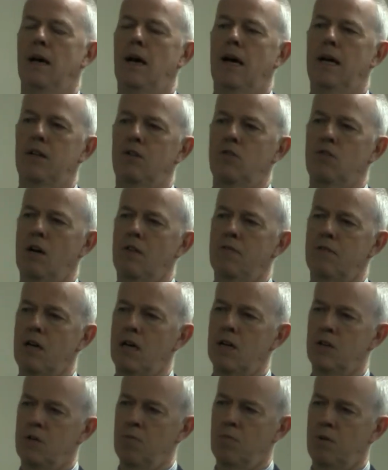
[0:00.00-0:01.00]
and a draft
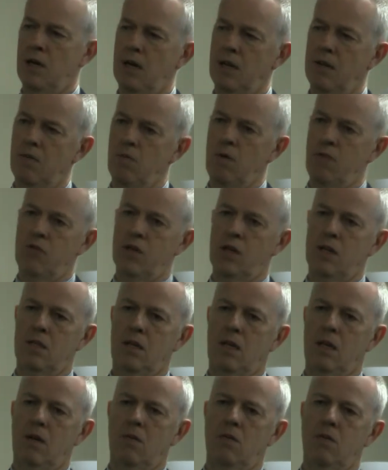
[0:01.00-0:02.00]
action plan that we've tried to
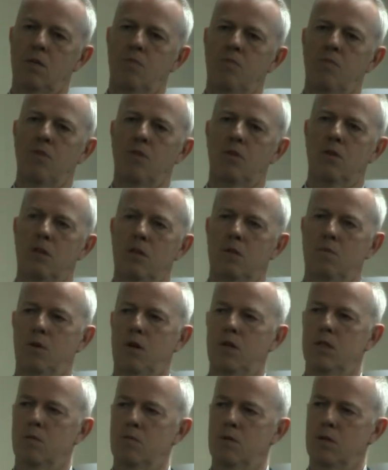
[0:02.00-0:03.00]
get out as broadly as
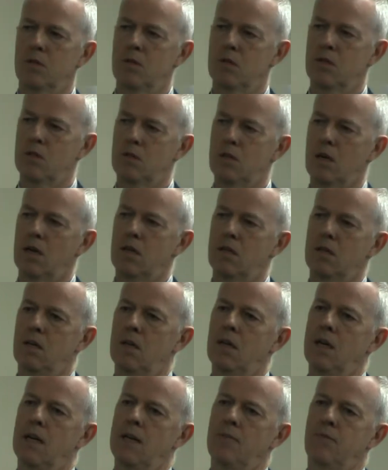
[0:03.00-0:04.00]
possible to the
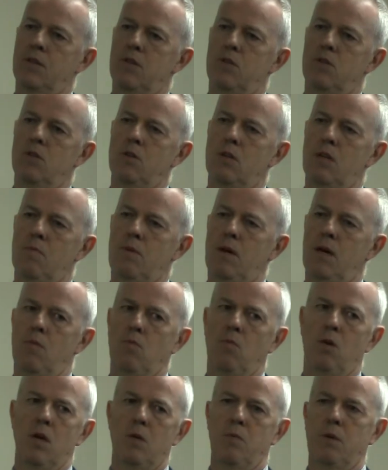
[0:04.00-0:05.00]
sector to talk about
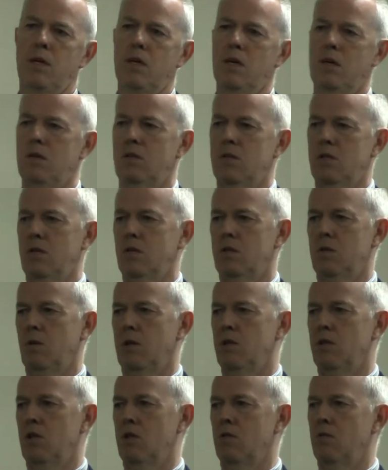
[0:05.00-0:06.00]
what are we going to do to
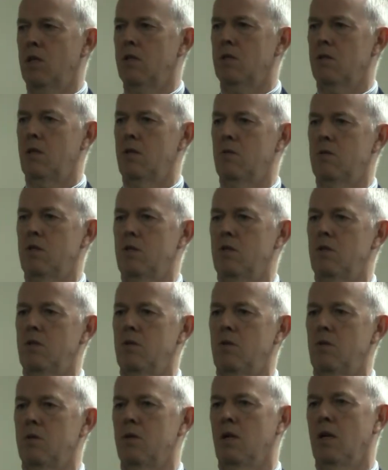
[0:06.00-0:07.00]
actually address those
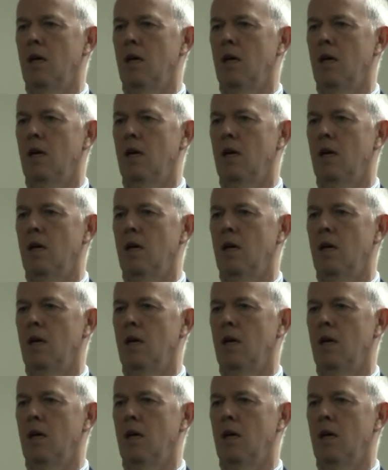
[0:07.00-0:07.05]
issues.